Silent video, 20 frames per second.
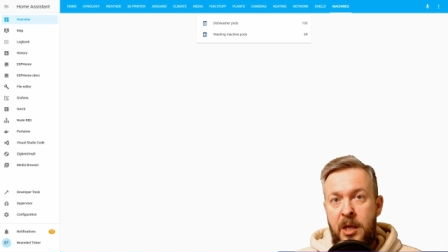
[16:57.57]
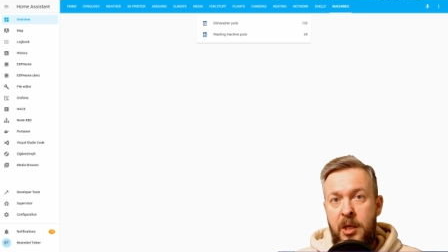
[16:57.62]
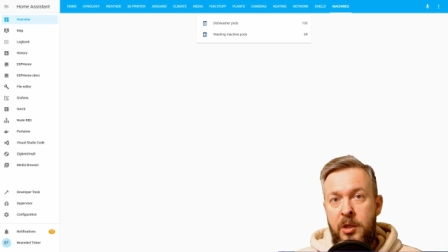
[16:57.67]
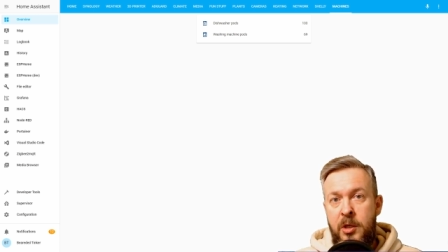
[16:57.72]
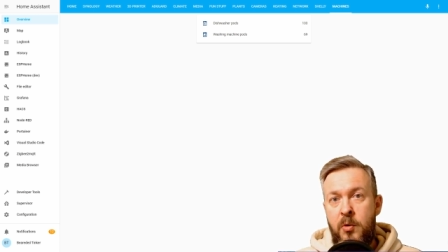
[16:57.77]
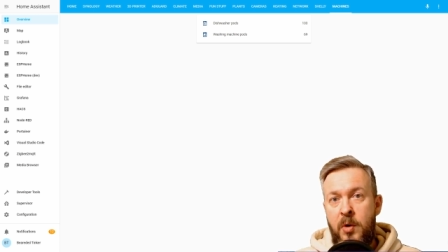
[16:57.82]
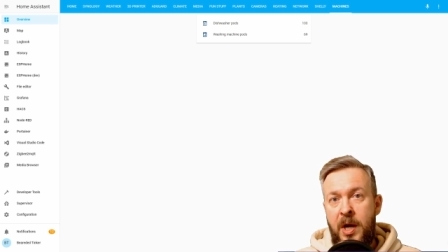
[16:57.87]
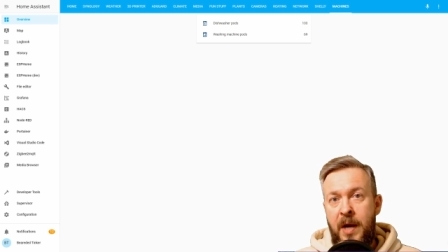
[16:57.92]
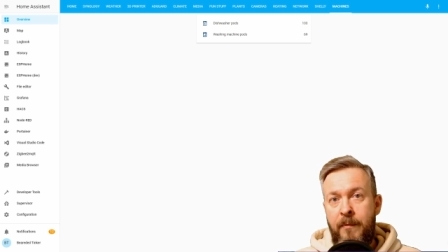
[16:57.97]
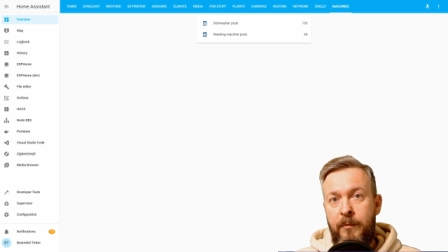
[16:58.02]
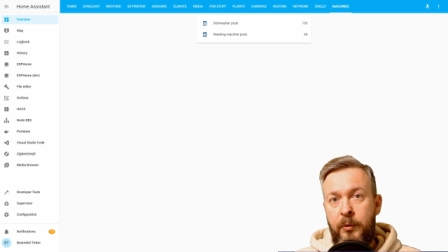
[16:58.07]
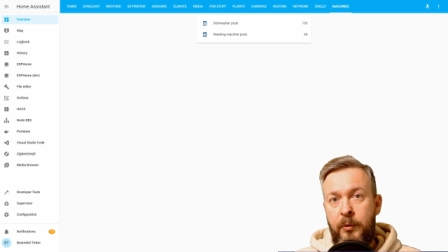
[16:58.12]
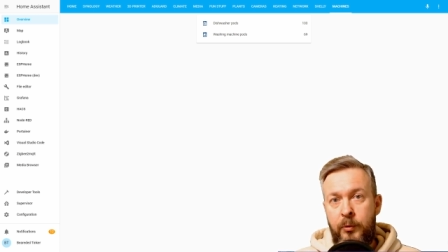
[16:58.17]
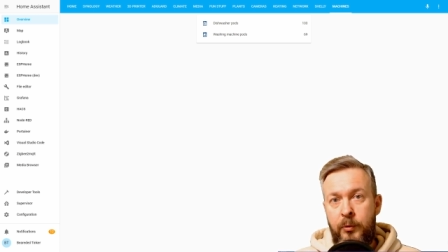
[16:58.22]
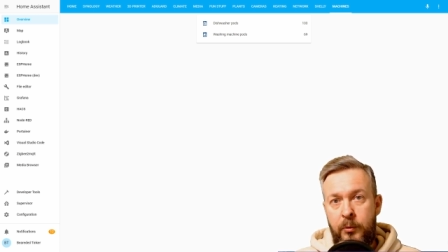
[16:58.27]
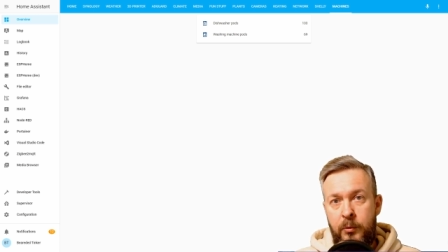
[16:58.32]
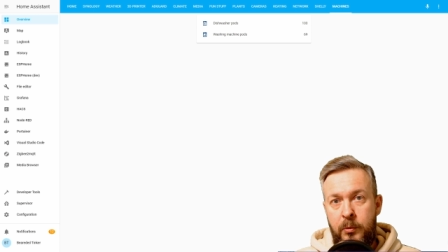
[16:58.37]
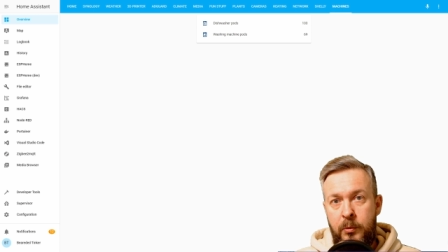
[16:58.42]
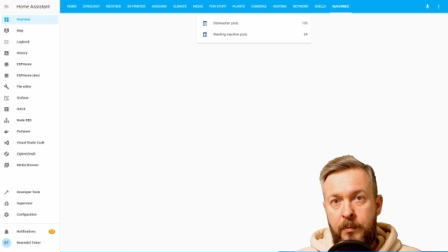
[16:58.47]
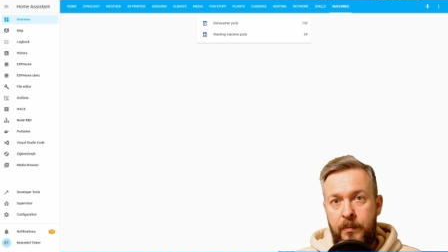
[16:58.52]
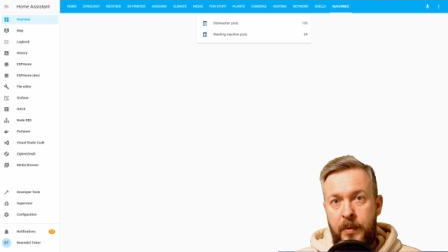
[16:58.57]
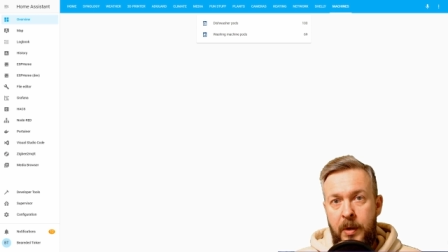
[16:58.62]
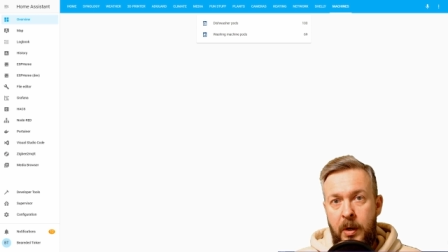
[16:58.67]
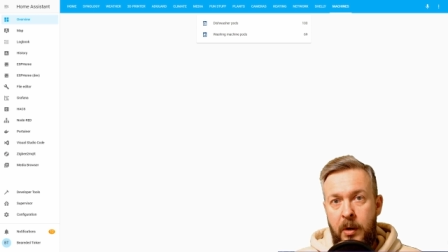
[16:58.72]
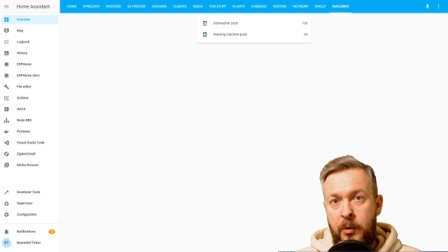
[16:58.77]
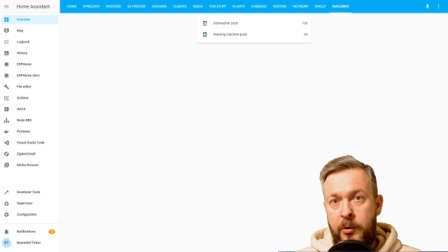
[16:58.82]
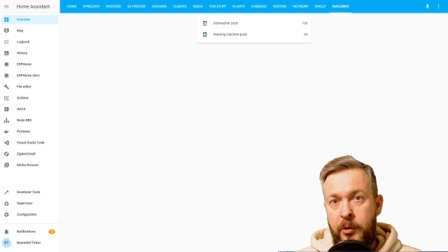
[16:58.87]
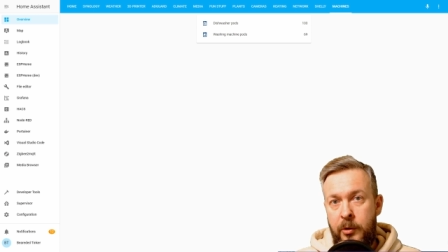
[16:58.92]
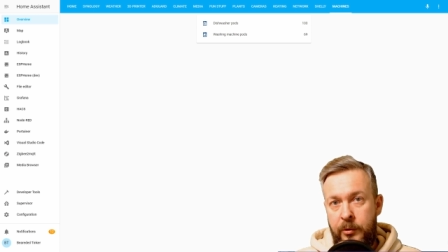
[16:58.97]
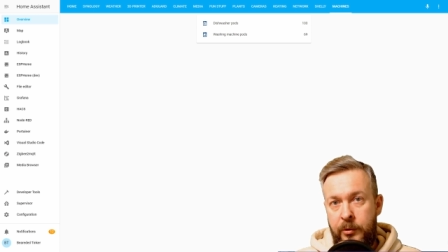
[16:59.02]
you have to do
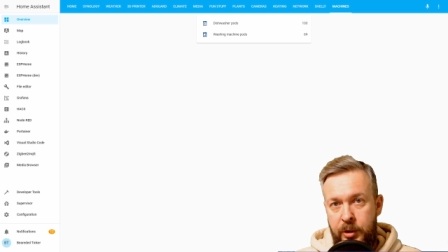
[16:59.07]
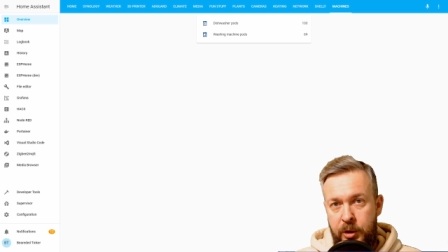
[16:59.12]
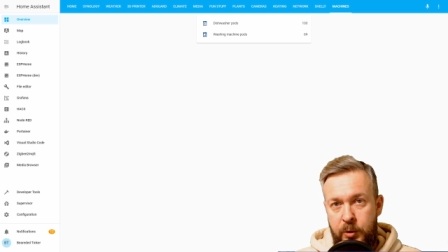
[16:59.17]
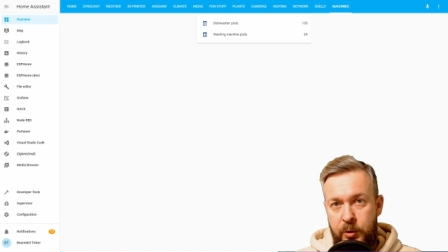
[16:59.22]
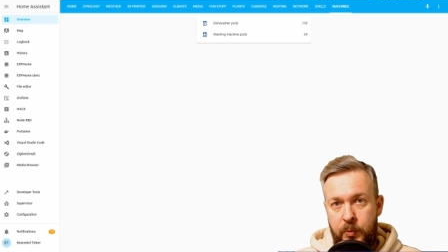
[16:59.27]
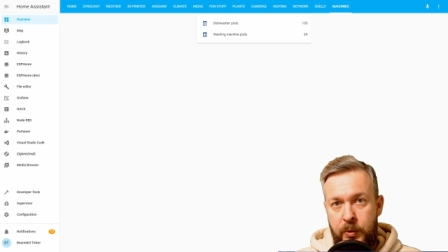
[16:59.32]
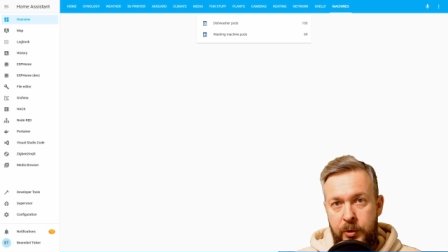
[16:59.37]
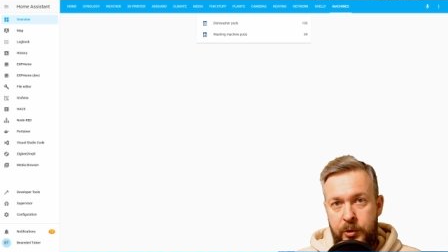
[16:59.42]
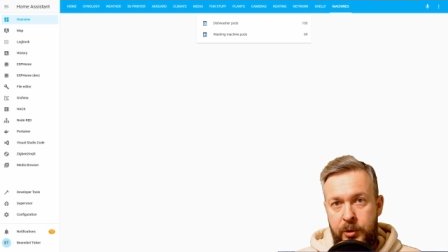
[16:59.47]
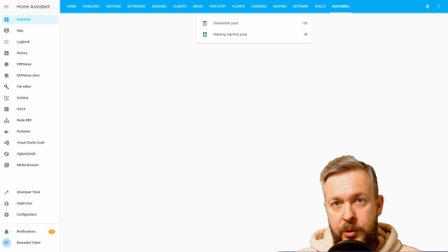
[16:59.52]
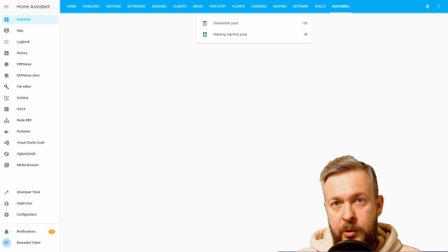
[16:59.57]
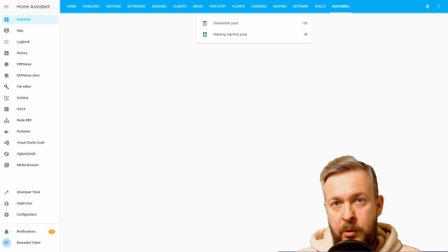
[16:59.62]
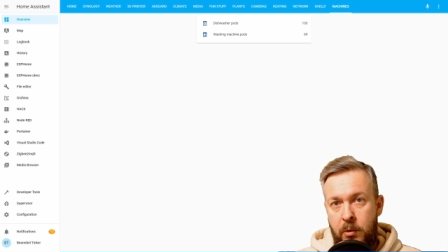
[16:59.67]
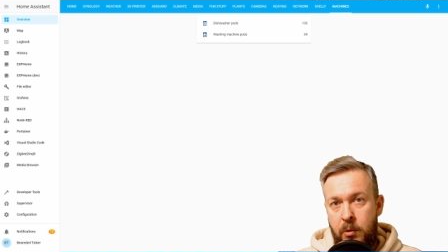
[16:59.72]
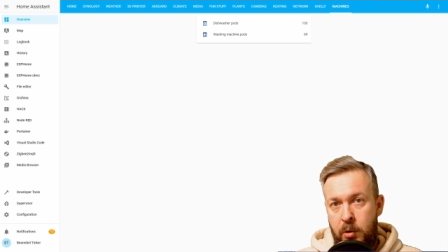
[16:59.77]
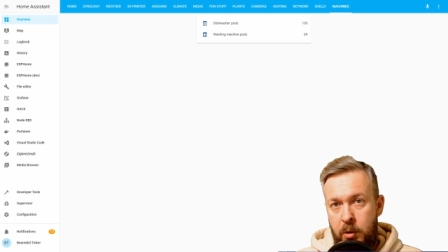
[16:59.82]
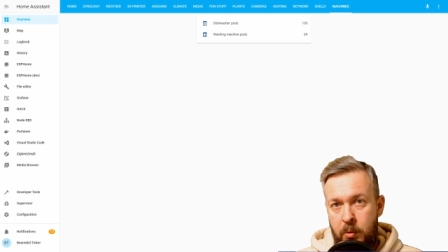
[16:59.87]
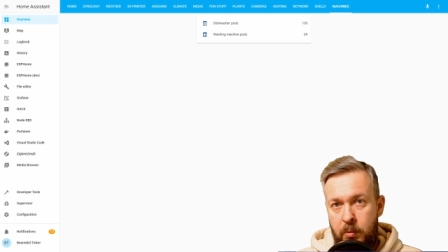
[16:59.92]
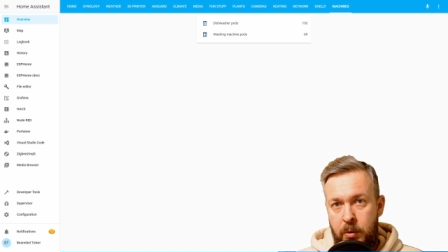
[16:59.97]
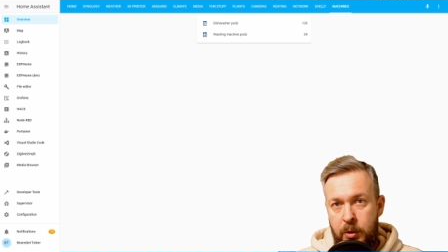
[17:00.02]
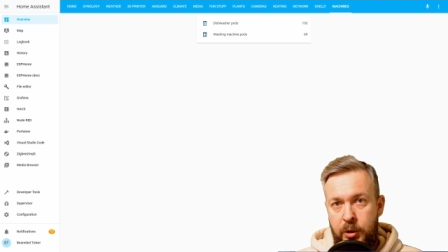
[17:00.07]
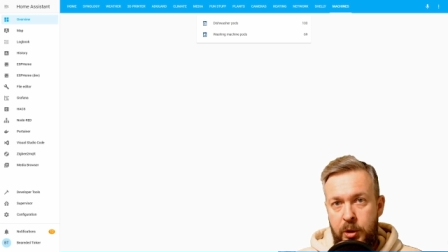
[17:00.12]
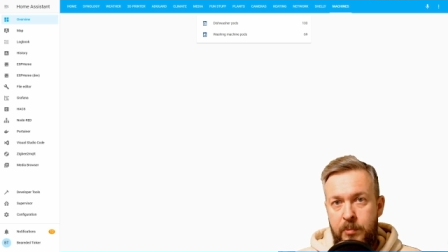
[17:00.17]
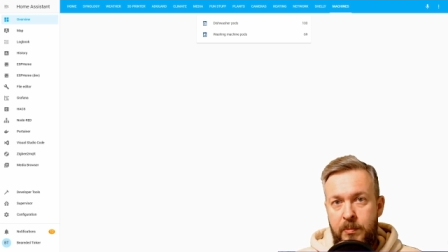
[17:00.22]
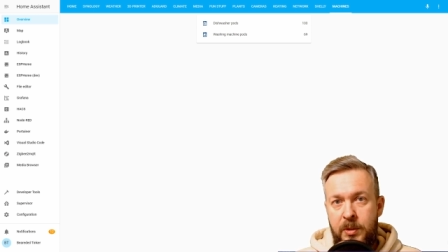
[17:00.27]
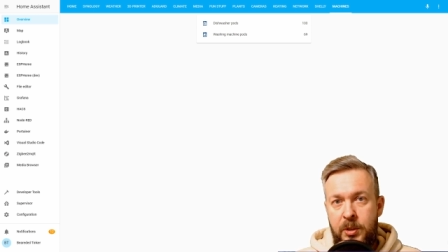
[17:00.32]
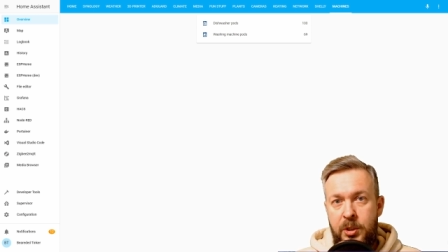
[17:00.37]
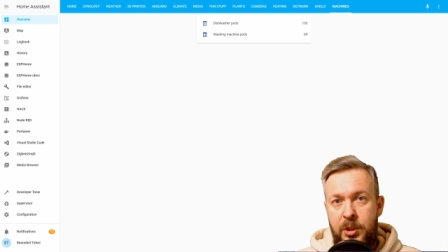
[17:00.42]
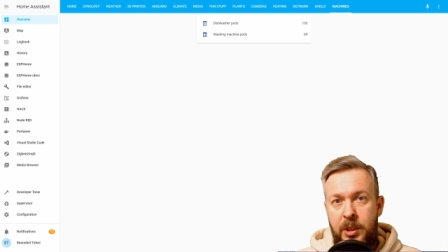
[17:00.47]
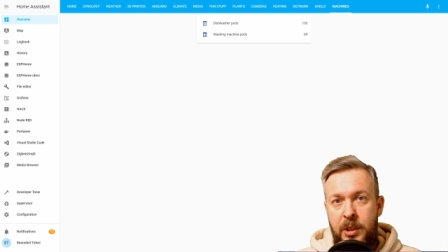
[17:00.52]
on your dishwasher or
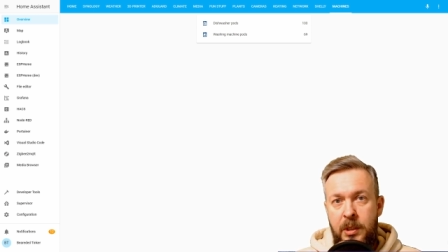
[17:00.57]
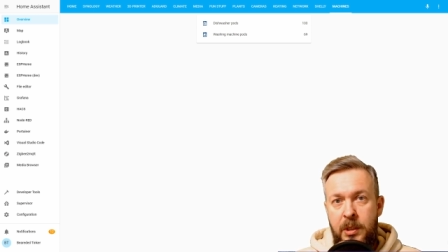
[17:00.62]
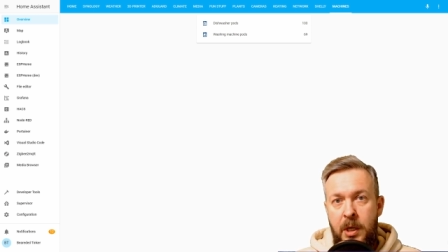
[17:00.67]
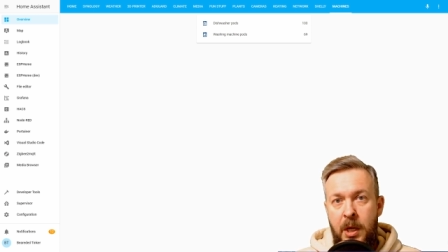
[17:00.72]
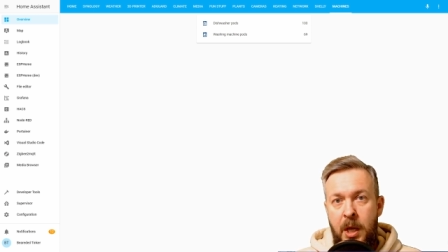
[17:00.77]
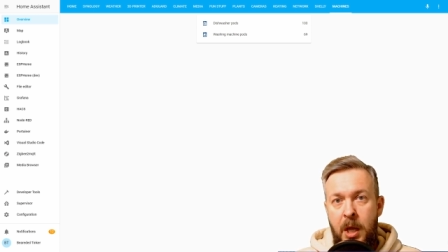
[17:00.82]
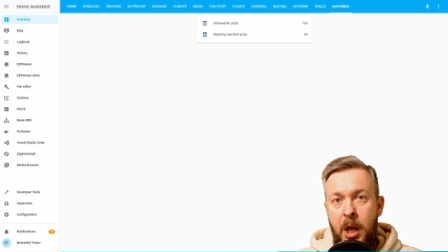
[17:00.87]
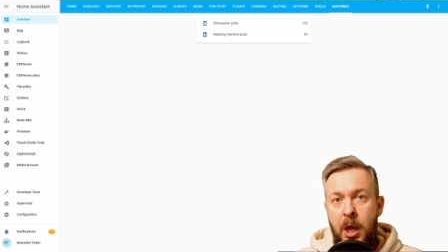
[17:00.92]
washing machine